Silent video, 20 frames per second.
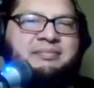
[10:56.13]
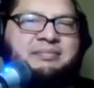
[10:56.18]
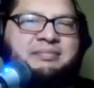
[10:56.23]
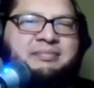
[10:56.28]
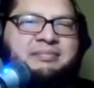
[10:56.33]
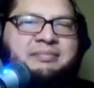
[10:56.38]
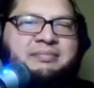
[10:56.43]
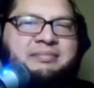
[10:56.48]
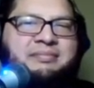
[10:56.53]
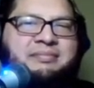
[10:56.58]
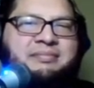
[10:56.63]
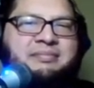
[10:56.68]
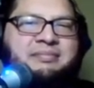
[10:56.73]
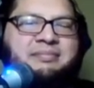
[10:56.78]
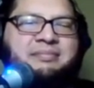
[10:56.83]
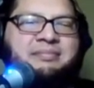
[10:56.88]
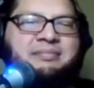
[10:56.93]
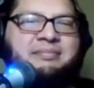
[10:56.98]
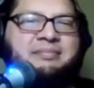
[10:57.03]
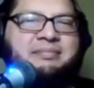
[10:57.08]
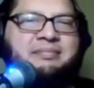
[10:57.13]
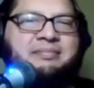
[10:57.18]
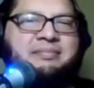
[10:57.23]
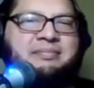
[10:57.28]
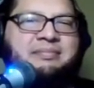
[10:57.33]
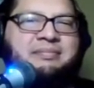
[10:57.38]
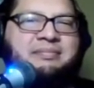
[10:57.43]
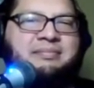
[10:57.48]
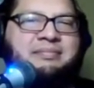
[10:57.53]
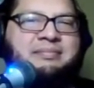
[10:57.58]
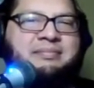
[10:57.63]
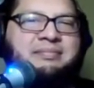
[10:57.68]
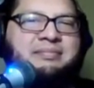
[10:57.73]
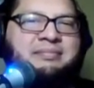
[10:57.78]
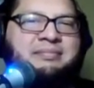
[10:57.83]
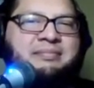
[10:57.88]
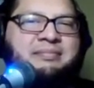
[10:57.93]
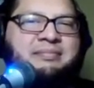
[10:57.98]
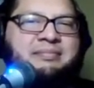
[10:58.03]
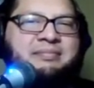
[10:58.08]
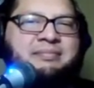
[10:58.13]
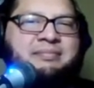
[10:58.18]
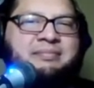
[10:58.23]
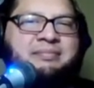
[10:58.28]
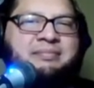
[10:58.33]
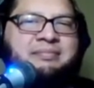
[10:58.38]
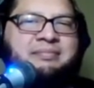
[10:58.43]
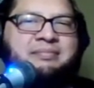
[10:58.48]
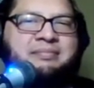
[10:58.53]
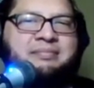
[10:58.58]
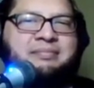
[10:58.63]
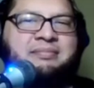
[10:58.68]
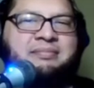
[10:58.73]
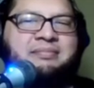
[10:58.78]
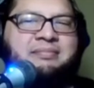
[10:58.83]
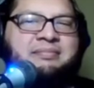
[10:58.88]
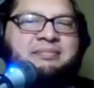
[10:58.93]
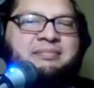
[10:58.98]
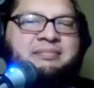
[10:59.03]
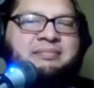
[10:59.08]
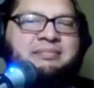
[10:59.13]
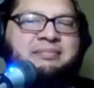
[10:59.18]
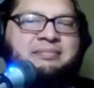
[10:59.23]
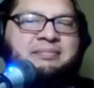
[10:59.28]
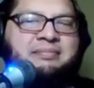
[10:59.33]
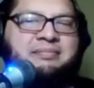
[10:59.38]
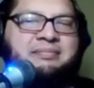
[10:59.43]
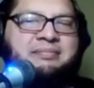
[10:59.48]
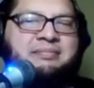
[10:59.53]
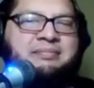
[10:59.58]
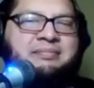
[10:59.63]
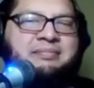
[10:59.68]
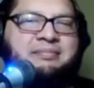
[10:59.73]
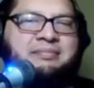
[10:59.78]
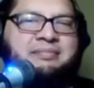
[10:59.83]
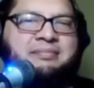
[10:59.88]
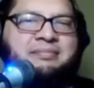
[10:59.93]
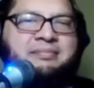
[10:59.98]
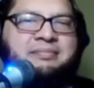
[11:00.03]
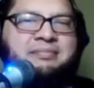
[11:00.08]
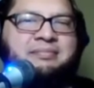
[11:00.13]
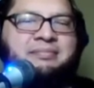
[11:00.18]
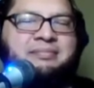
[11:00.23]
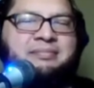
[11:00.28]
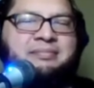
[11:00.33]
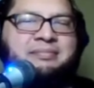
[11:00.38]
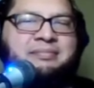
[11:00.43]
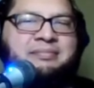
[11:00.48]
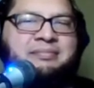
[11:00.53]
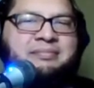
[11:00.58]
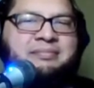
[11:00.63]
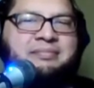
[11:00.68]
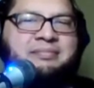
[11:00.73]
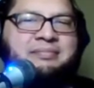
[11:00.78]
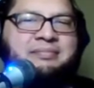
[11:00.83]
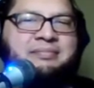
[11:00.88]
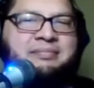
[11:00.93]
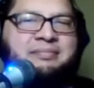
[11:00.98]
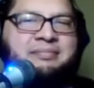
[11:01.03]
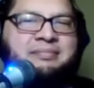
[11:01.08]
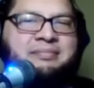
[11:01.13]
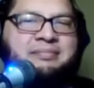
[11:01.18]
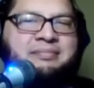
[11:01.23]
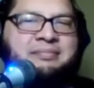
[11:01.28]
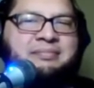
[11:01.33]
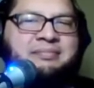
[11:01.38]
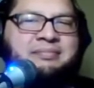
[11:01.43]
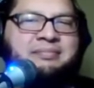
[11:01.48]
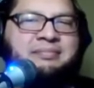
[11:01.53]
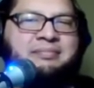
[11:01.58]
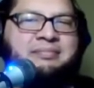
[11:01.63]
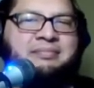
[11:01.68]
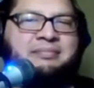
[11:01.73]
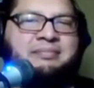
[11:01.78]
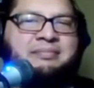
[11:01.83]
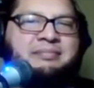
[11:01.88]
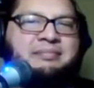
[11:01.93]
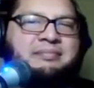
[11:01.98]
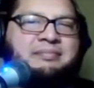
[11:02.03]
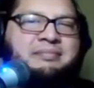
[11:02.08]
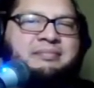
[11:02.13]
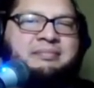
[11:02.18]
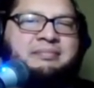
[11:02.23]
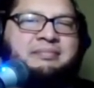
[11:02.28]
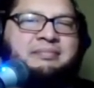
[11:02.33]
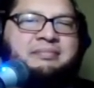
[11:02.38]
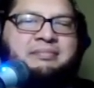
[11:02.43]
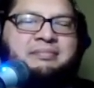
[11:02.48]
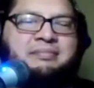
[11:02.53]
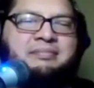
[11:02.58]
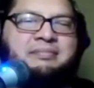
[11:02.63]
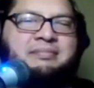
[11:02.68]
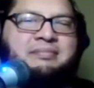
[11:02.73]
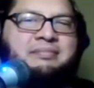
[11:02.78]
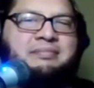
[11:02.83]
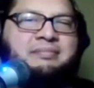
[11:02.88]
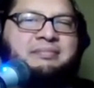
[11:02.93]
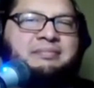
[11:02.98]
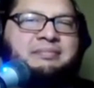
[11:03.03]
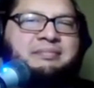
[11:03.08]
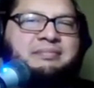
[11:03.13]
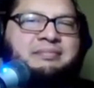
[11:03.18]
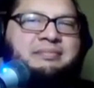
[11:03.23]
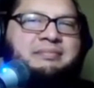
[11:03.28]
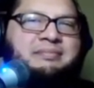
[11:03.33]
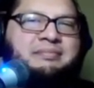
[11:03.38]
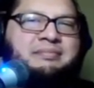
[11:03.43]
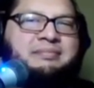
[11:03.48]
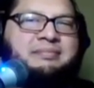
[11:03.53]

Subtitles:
This person isn't speaking.